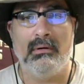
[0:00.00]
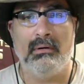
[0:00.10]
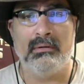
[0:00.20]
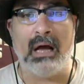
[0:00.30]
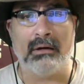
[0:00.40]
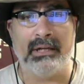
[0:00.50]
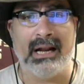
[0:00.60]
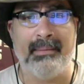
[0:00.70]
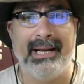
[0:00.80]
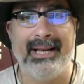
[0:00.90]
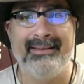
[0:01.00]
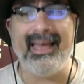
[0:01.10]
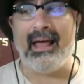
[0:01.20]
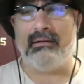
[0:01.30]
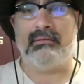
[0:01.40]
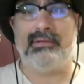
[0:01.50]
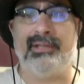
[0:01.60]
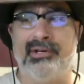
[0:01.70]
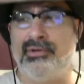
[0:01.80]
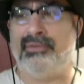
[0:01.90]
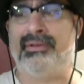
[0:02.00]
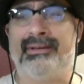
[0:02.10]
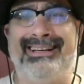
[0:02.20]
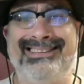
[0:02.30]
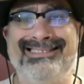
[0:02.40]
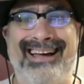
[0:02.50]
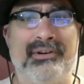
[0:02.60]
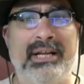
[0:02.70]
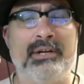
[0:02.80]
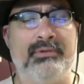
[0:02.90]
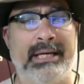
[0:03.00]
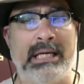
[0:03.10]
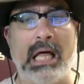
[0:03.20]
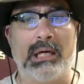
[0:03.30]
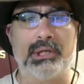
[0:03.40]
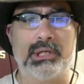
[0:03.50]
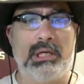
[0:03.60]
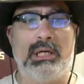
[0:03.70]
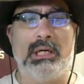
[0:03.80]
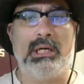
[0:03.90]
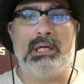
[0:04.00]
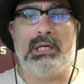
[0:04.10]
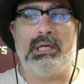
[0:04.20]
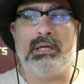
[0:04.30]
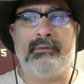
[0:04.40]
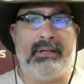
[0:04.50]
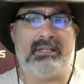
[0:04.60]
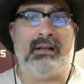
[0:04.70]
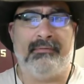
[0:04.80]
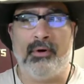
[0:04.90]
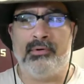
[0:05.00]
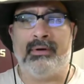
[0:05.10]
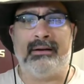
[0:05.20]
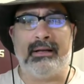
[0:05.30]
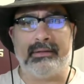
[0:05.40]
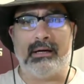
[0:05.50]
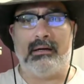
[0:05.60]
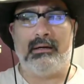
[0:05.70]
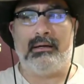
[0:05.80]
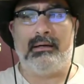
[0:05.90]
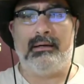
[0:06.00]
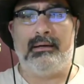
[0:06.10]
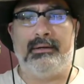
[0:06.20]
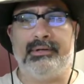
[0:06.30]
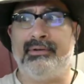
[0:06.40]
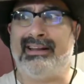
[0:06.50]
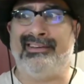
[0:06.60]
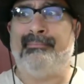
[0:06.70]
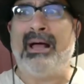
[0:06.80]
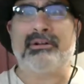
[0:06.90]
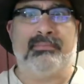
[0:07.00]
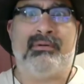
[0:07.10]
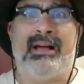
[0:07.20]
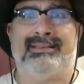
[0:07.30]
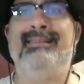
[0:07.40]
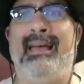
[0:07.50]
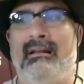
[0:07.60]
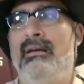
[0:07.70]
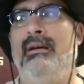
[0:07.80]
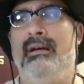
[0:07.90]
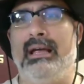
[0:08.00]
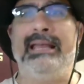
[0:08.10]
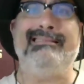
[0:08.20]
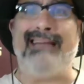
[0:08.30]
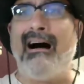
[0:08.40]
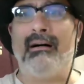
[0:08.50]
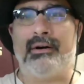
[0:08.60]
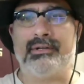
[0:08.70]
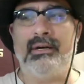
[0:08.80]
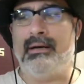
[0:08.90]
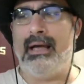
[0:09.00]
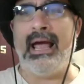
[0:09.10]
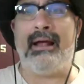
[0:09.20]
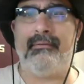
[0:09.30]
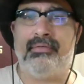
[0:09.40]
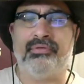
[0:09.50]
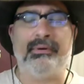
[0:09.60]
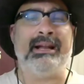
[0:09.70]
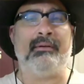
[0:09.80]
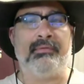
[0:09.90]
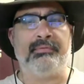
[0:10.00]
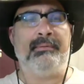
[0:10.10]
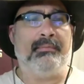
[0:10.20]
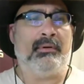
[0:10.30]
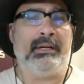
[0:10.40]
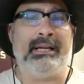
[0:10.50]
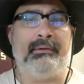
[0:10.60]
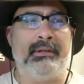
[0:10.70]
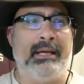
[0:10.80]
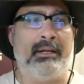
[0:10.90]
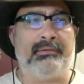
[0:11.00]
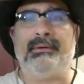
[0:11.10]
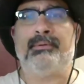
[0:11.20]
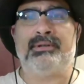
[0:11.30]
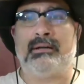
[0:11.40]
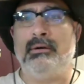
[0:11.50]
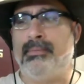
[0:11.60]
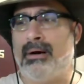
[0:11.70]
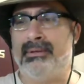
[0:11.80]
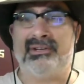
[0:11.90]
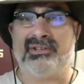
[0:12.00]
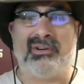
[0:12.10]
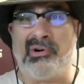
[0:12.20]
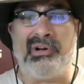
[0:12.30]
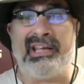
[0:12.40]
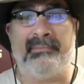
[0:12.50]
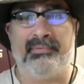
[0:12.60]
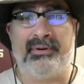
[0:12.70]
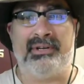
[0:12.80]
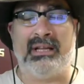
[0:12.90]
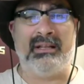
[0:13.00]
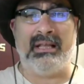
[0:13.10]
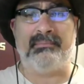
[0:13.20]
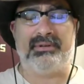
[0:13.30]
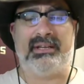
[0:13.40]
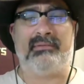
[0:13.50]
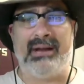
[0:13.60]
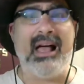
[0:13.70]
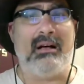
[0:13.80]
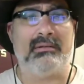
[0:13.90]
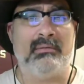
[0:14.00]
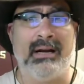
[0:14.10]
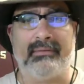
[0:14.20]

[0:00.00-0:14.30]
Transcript: dollar-denominated debt to the tune of something like $9 or $10 trillion of this stuff floating around out there. You got Petrobras debt in dollars at 3% coupon, but they're still earning in Brazilian reals or whatever.